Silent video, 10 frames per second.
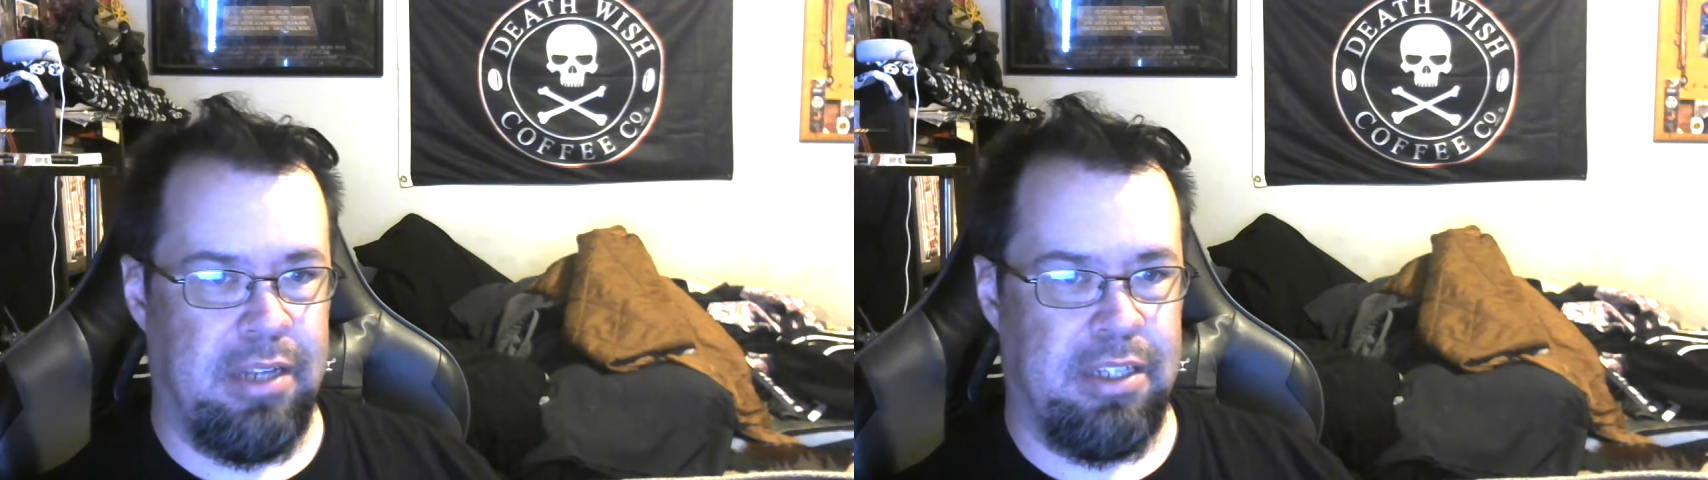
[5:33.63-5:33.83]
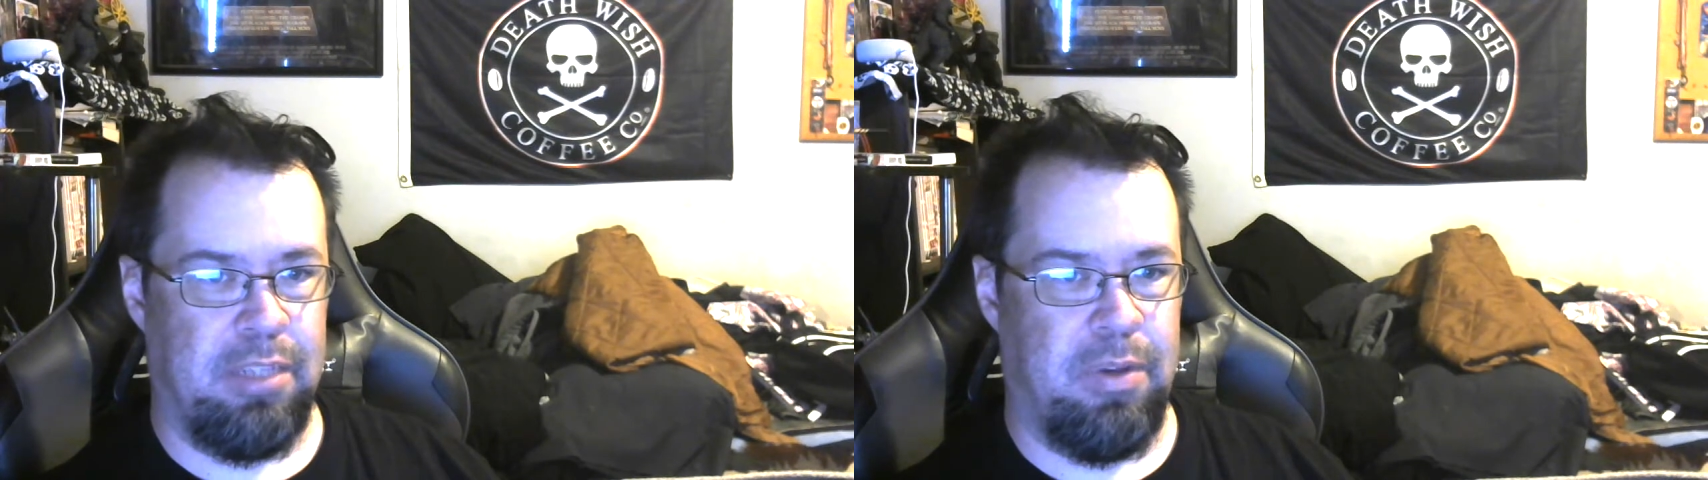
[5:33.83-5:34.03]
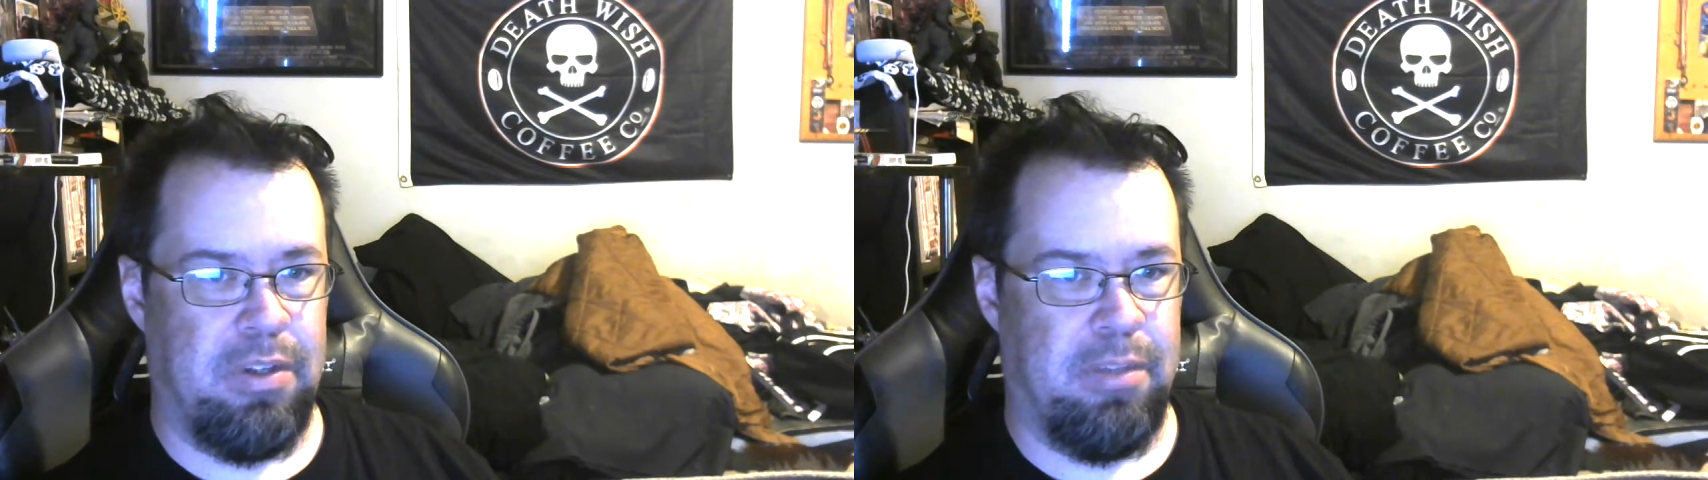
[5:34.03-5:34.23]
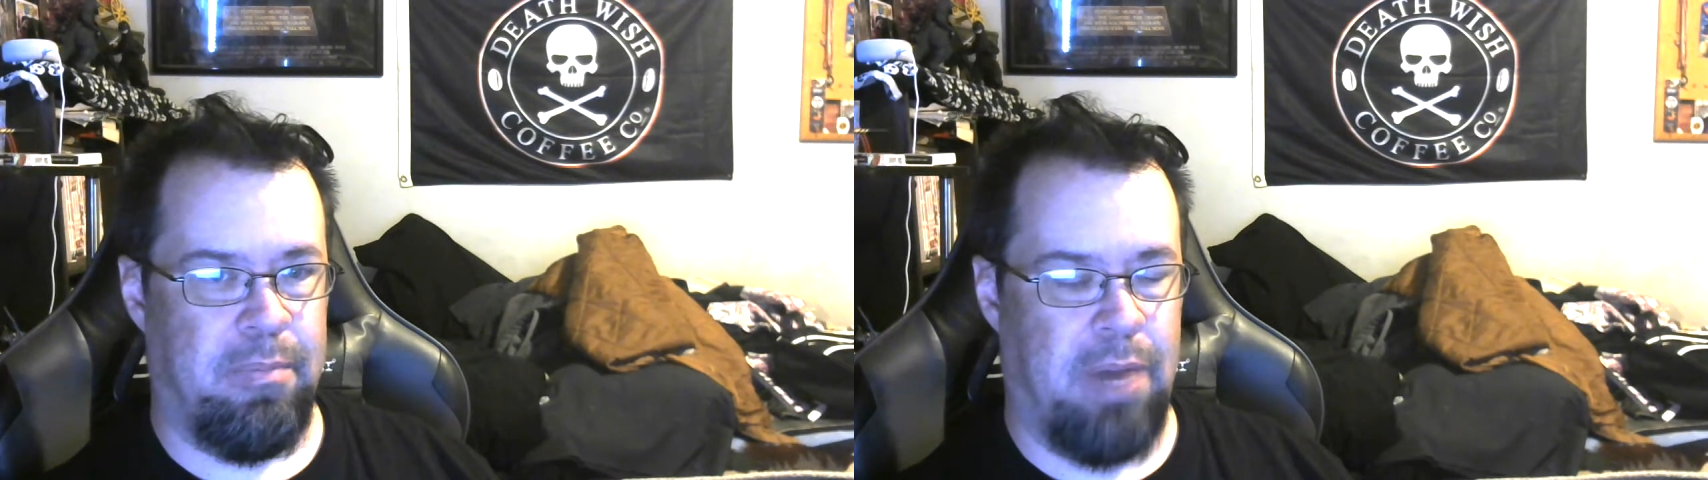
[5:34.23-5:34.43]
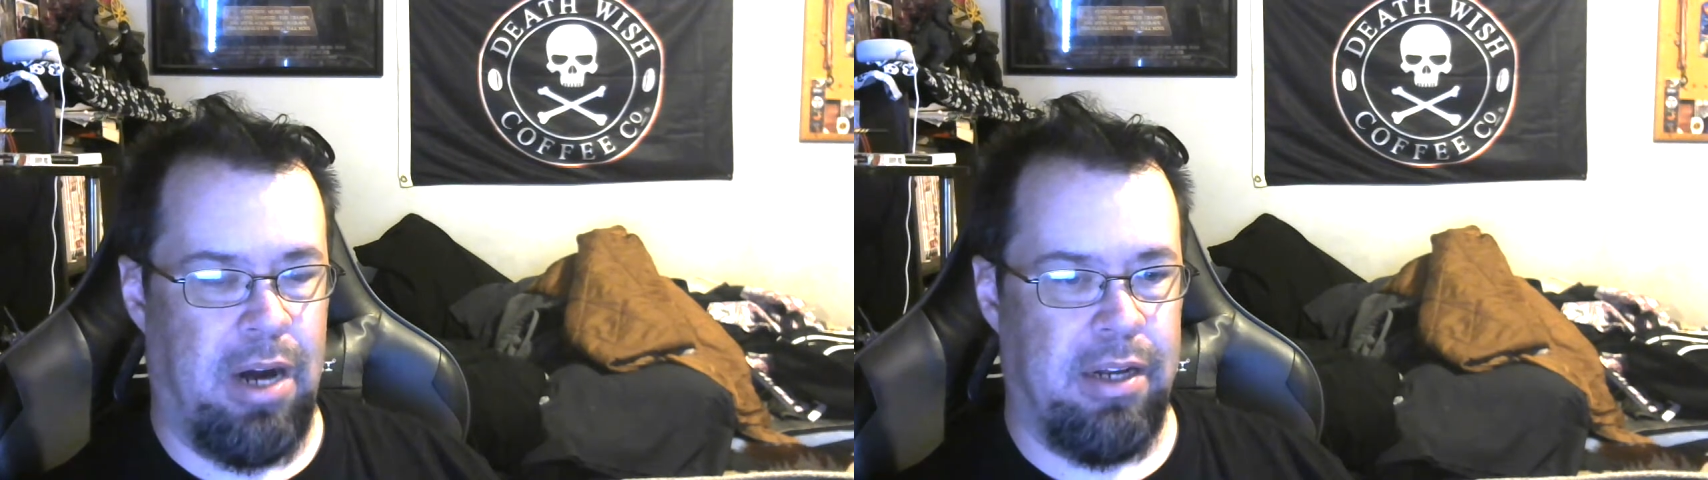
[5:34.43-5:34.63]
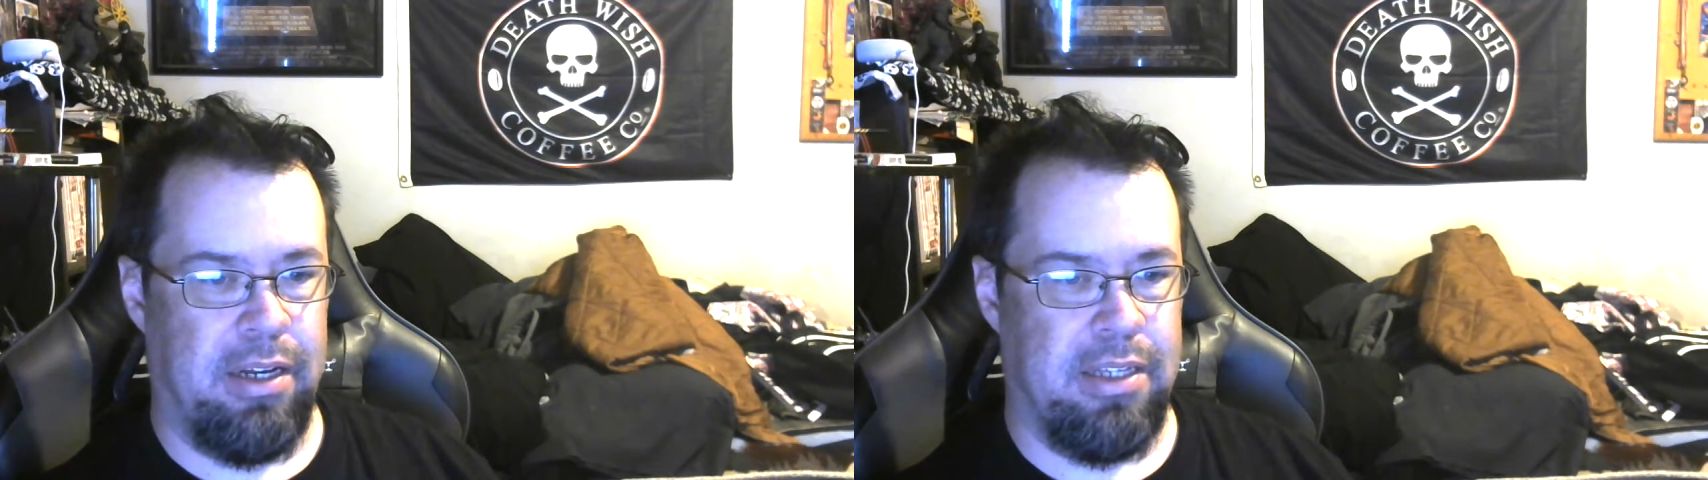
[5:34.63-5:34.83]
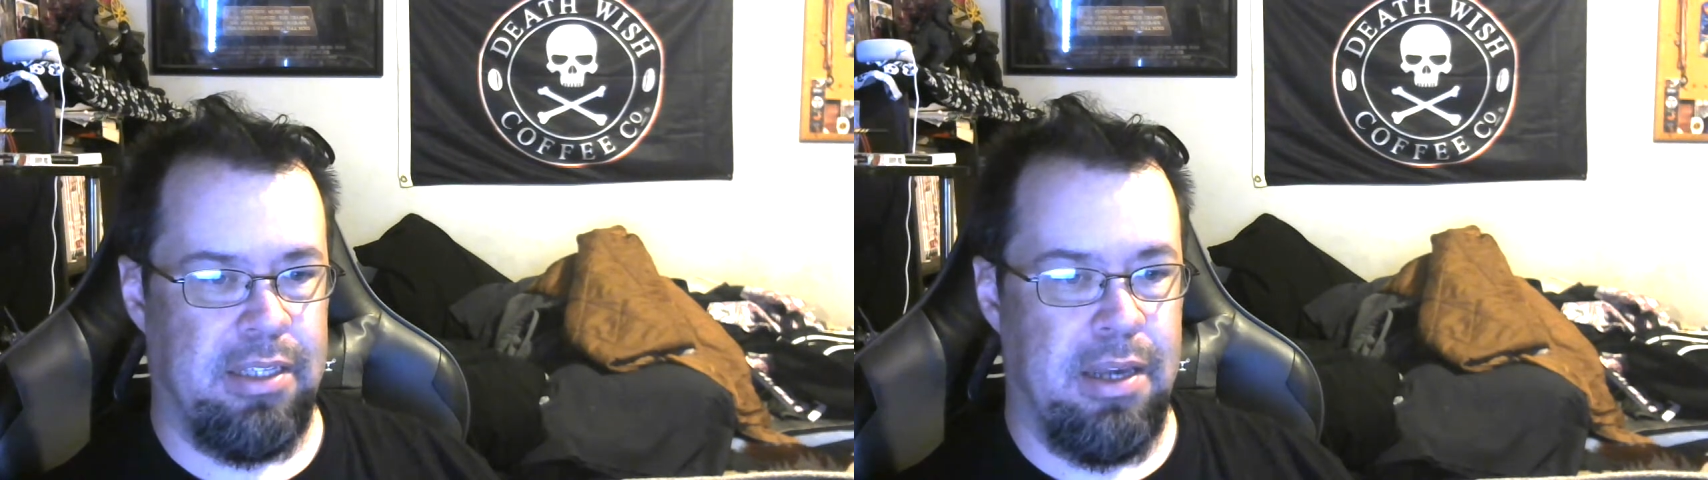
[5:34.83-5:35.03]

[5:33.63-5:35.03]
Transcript: I guess he's printed some mangas.